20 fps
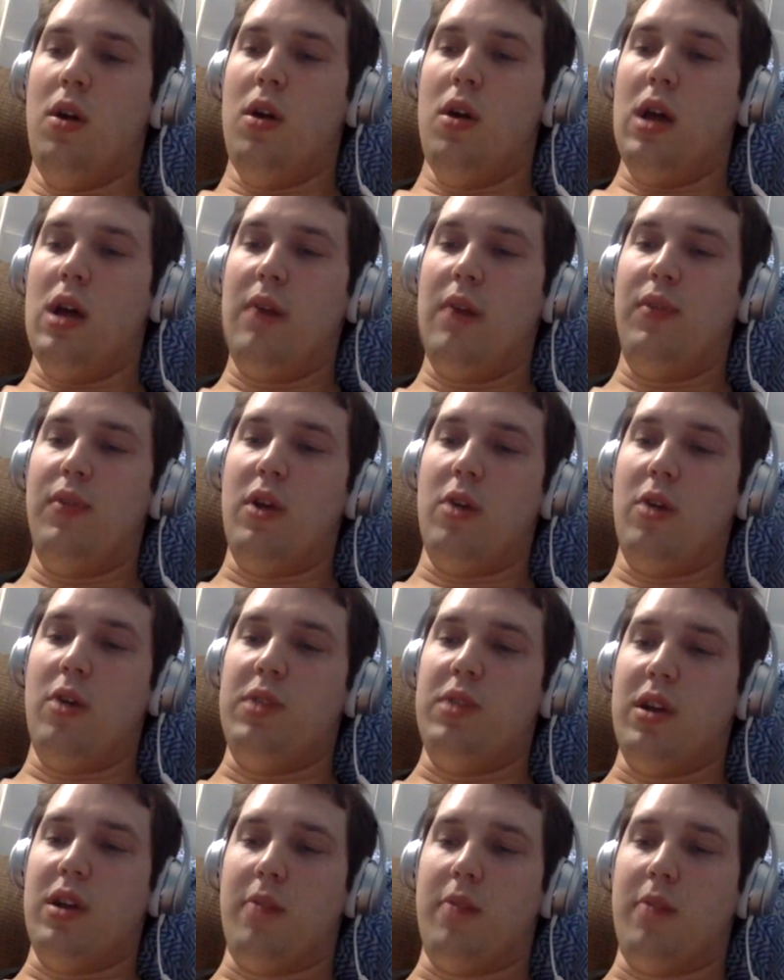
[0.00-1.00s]
if they are
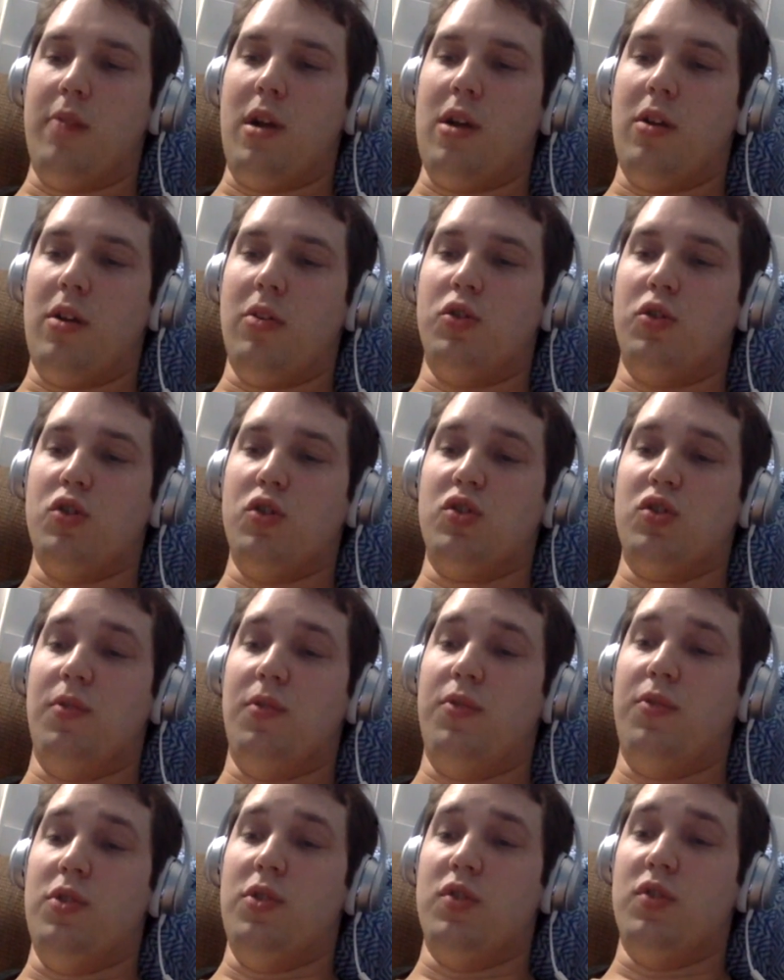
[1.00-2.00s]
being ironic or just
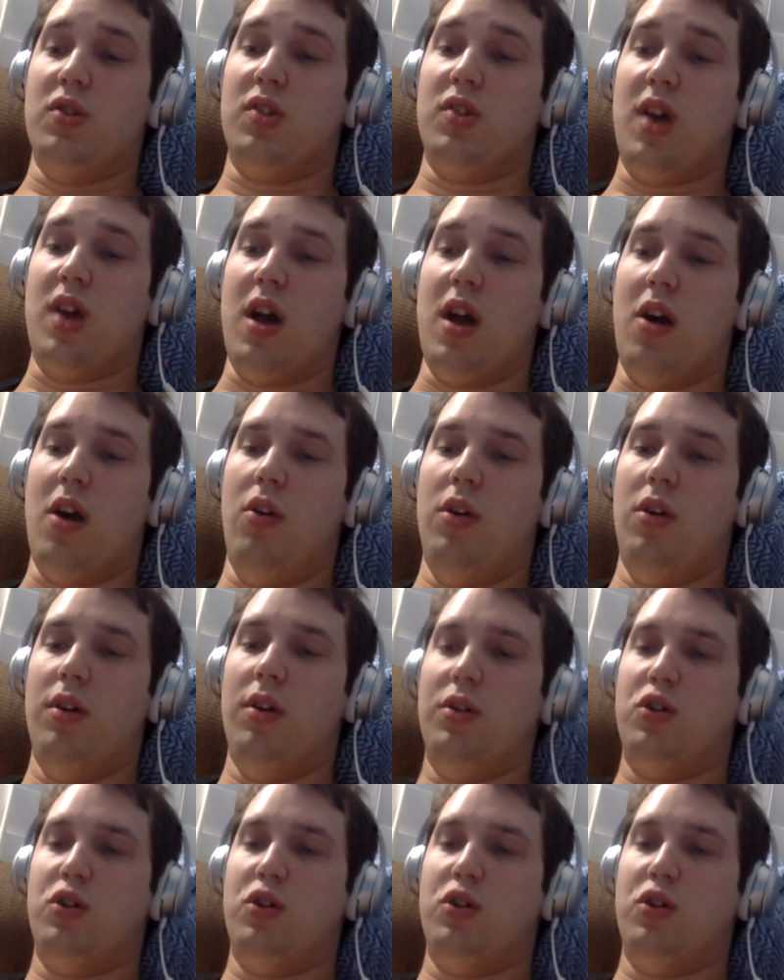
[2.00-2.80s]
confused as hell.